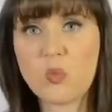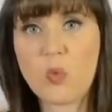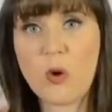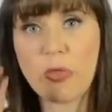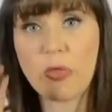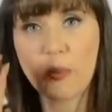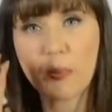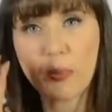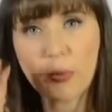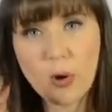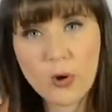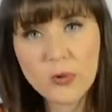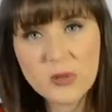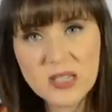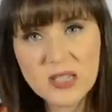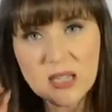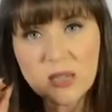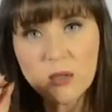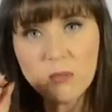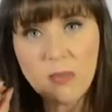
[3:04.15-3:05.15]
where the
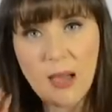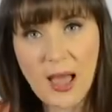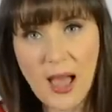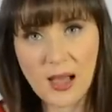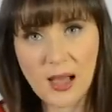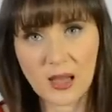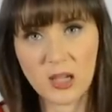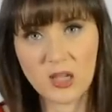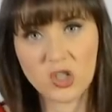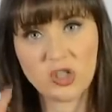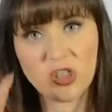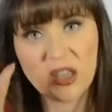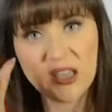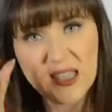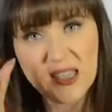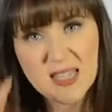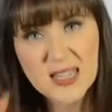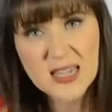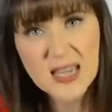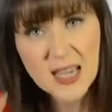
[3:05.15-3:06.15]
protein package, the
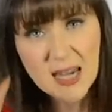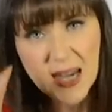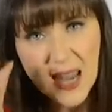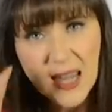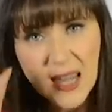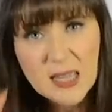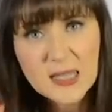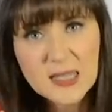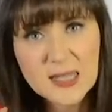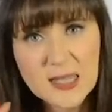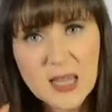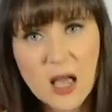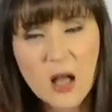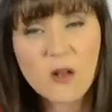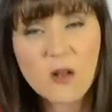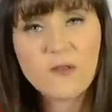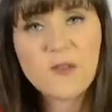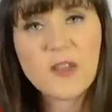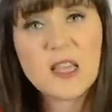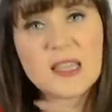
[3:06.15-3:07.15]
DNA
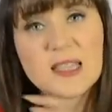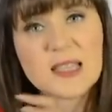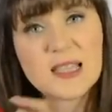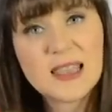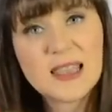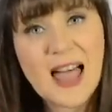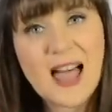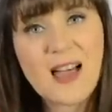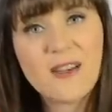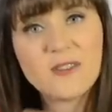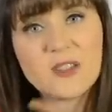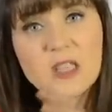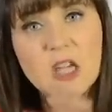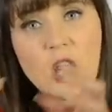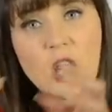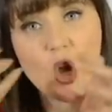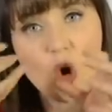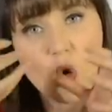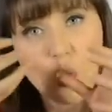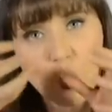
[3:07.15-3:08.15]
itself, is left
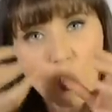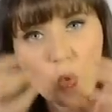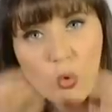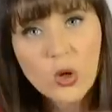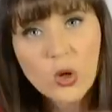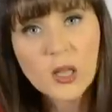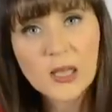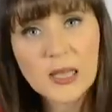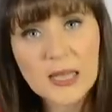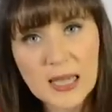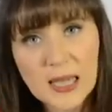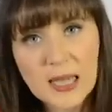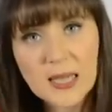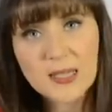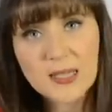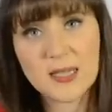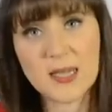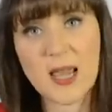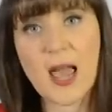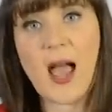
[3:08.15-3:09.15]
really
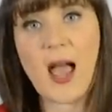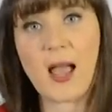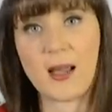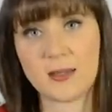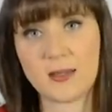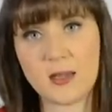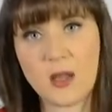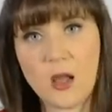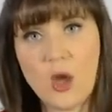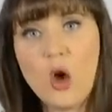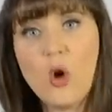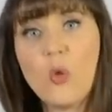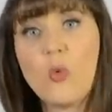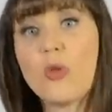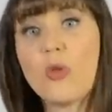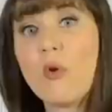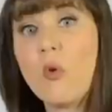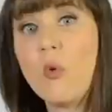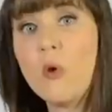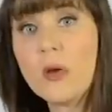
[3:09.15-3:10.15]
intact.
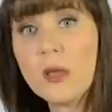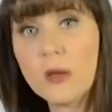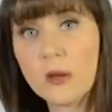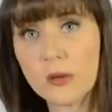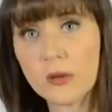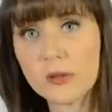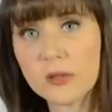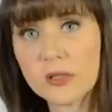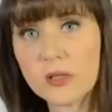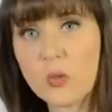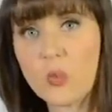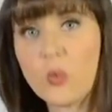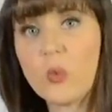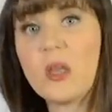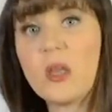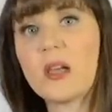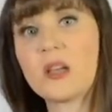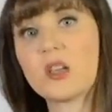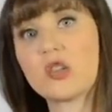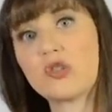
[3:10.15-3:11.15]
With oils, we
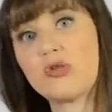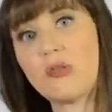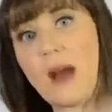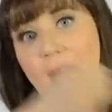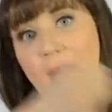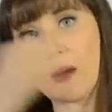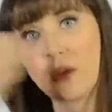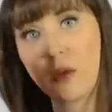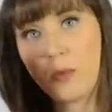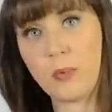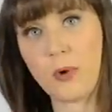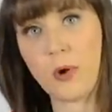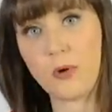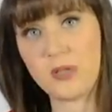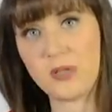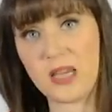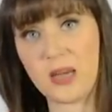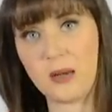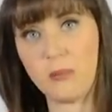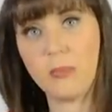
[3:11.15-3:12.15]
extract the
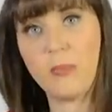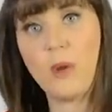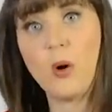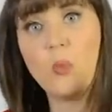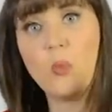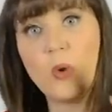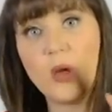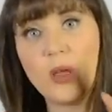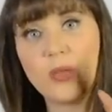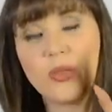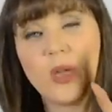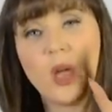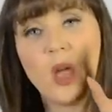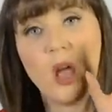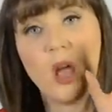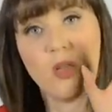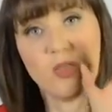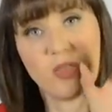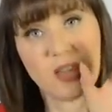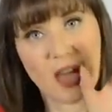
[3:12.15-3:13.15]
protein, but with
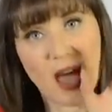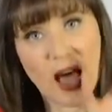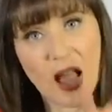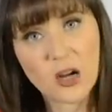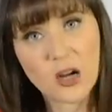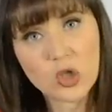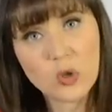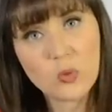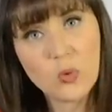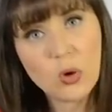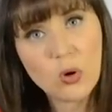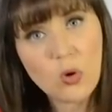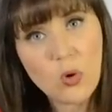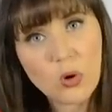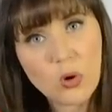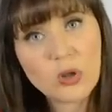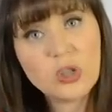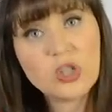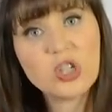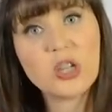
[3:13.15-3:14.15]
the actual
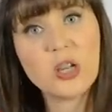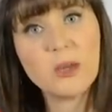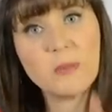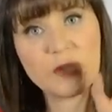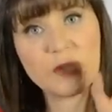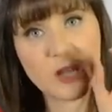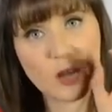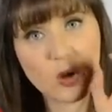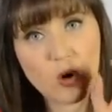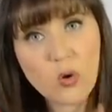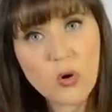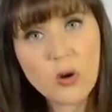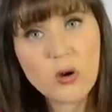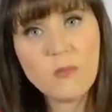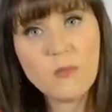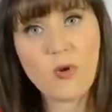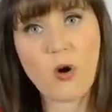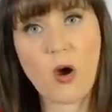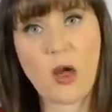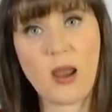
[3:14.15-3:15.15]
corn chips and corn
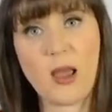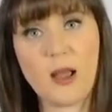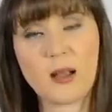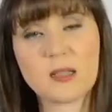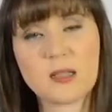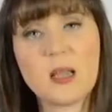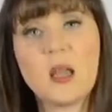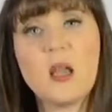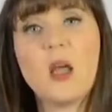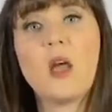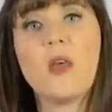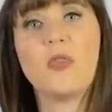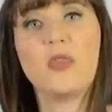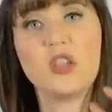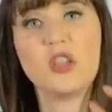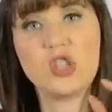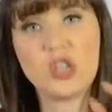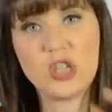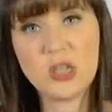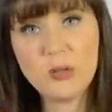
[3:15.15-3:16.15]
products,
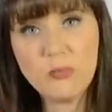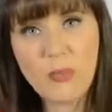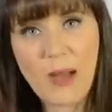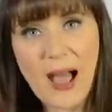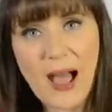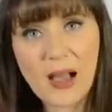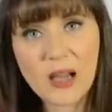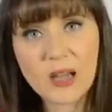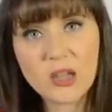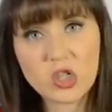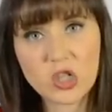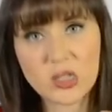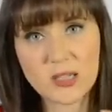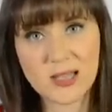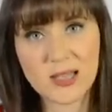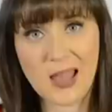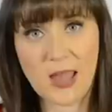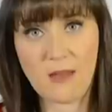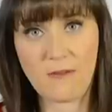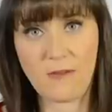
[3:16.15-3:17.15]
the gene package is
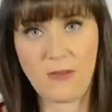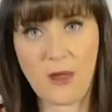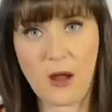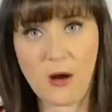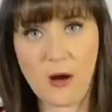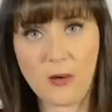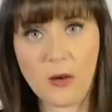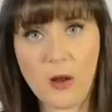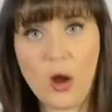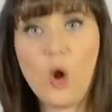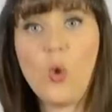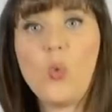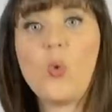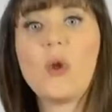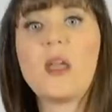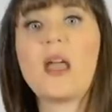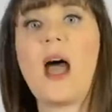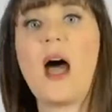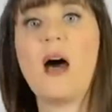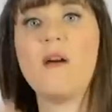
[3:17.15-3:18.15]
left there.
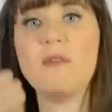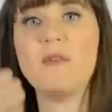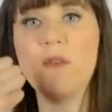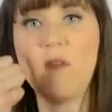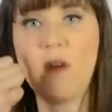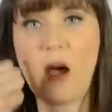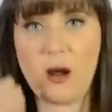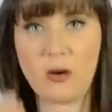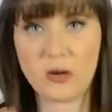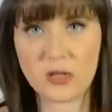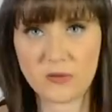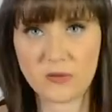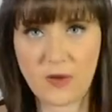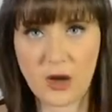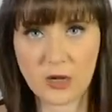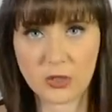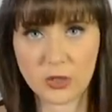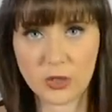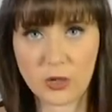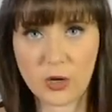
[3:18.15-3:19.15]
We have virus
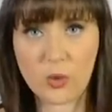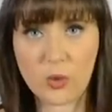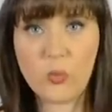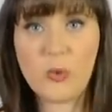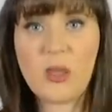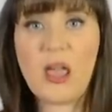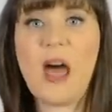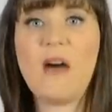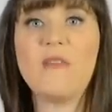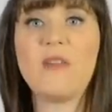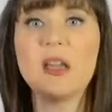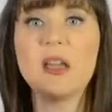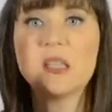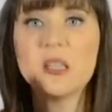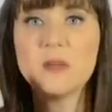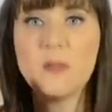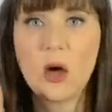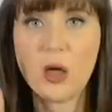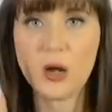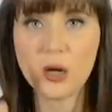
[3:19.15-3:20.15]
vector. We have
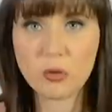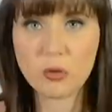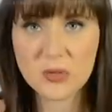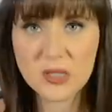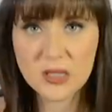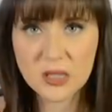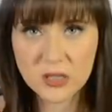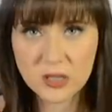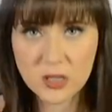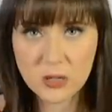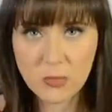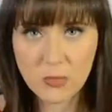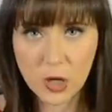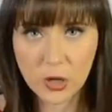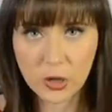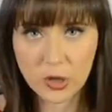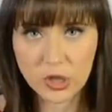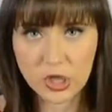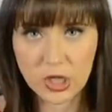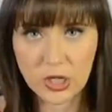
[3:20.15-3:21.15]
antibiotic resistant
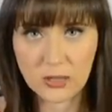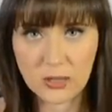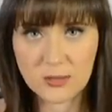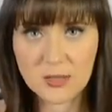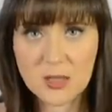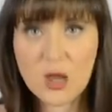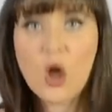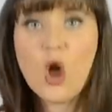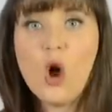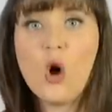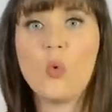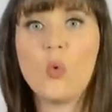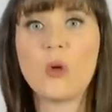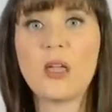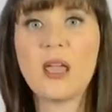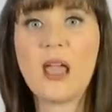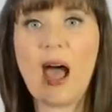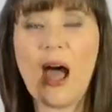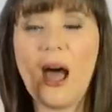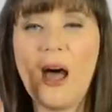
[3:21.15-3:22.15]
marker genes.
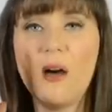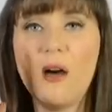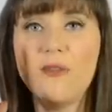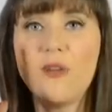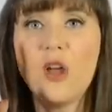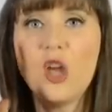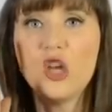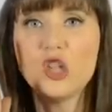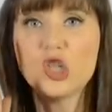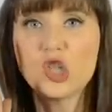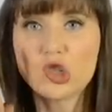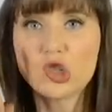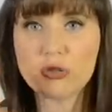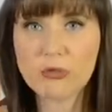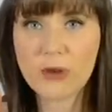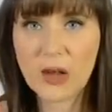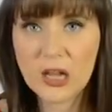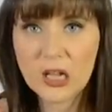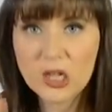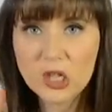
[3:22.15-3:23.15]
We have
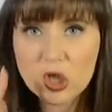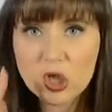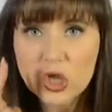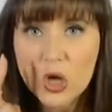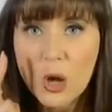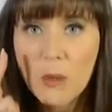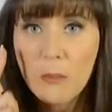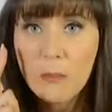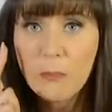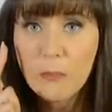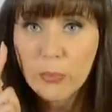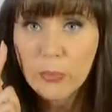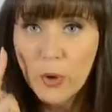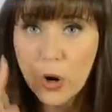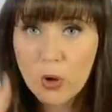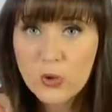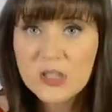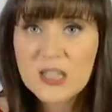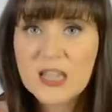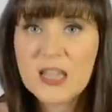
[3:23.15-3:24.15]
strange
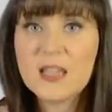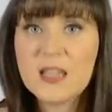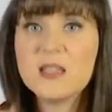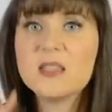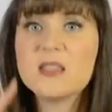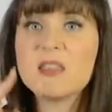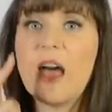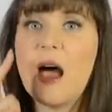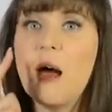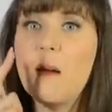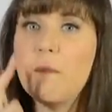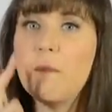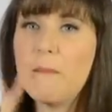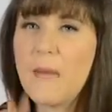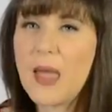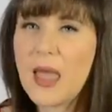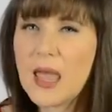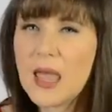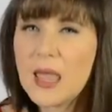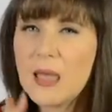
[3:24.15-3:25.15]
proteins that
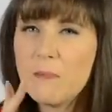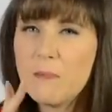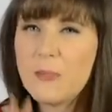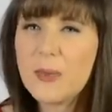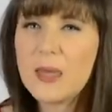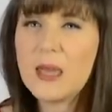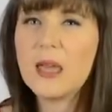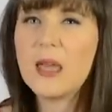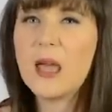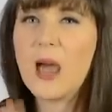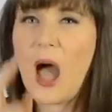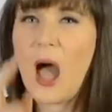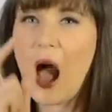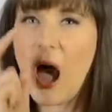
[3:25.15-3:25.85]
may be